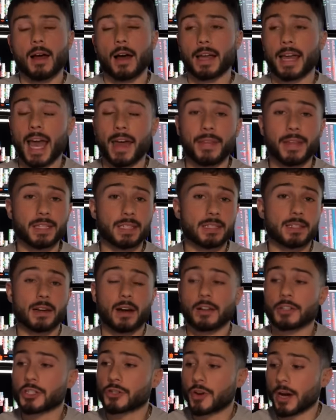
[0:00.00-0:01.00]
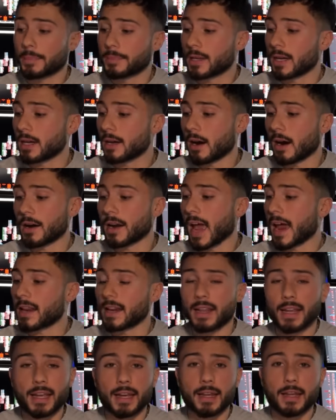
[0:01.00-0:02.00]
Again, this is an unscripted,
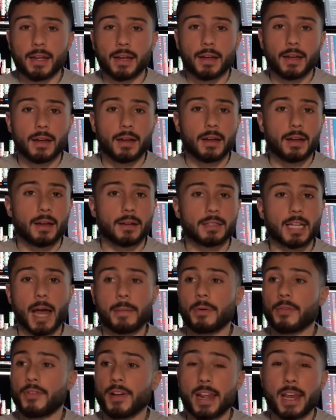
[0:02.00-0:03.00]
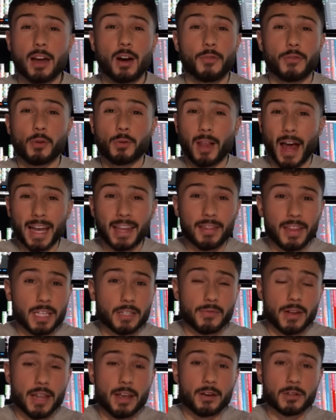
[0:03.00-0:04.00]
unedited type of video. If you like
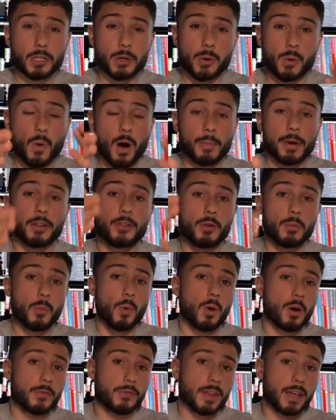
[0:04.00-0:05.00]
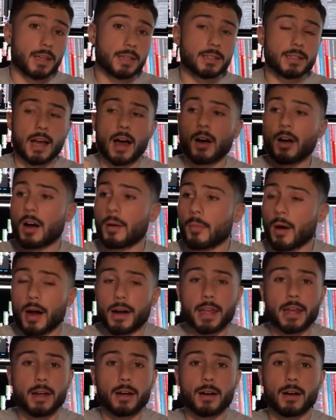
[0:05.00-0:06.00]
these videos and you want me to do more of these, I'll come
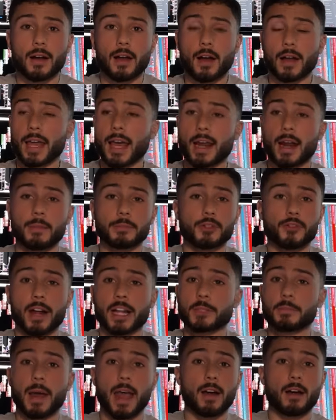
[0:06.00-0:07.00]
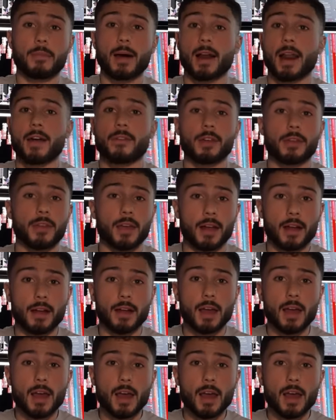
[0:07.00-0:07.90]
on here. Again, I'm transparent about everything.